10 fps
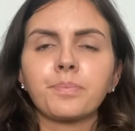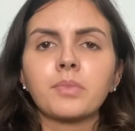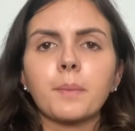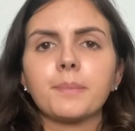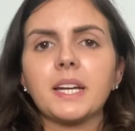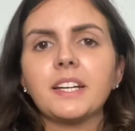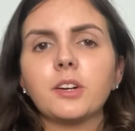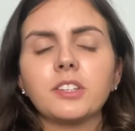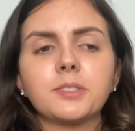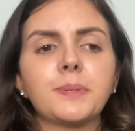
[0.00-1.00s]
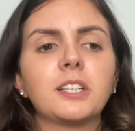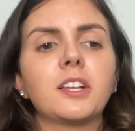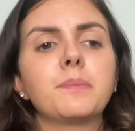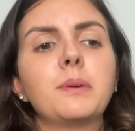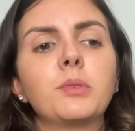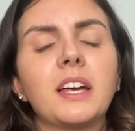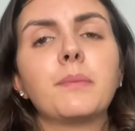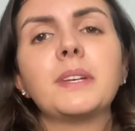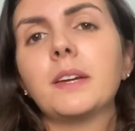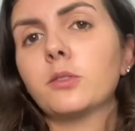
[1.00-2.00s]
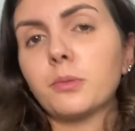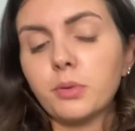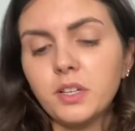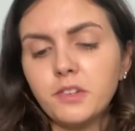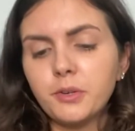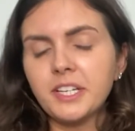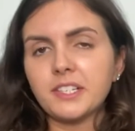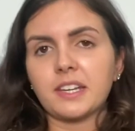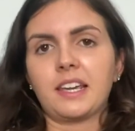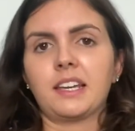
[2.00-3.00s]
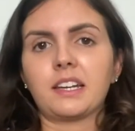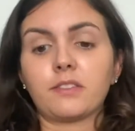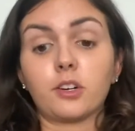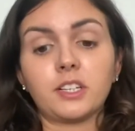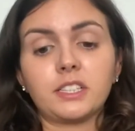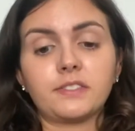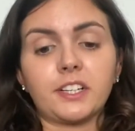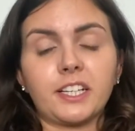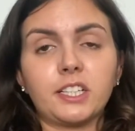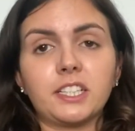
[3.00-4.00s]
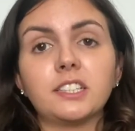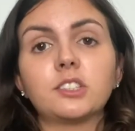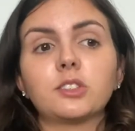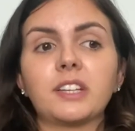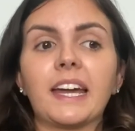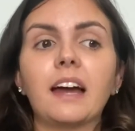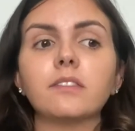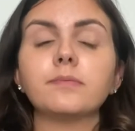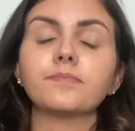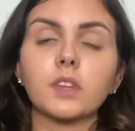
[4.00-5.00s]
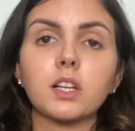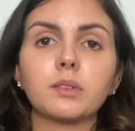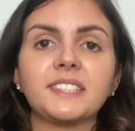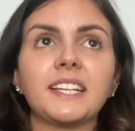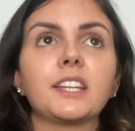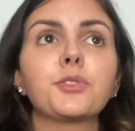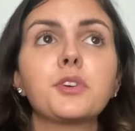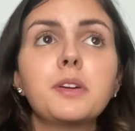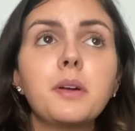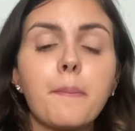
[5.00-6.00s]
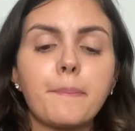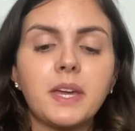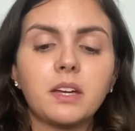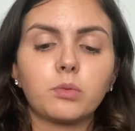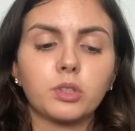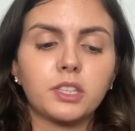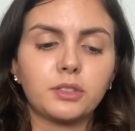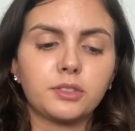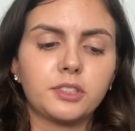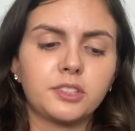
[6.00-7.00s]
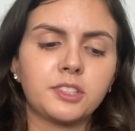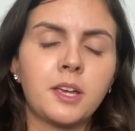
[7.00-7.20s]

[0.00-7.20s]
but I know there's been a lot of people that have been able to preview it, and I've heard it's very good. So they have, let's say, 3 big roller coasters,